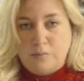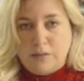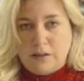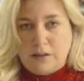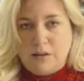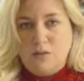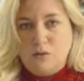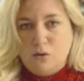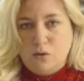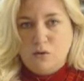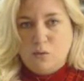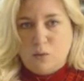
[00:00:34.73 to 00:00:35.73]
things
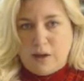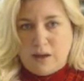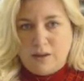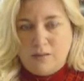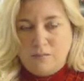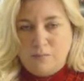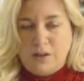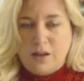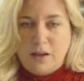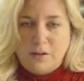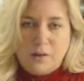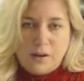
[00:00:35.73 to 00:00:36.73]
along the way that
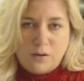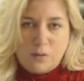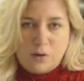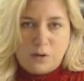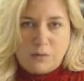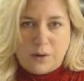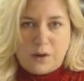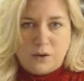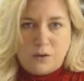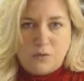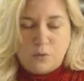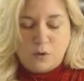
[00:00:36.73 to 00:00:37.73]
I find work
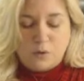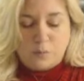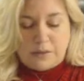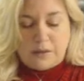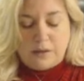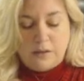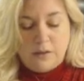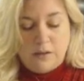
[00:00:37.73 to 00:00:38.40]
better for me.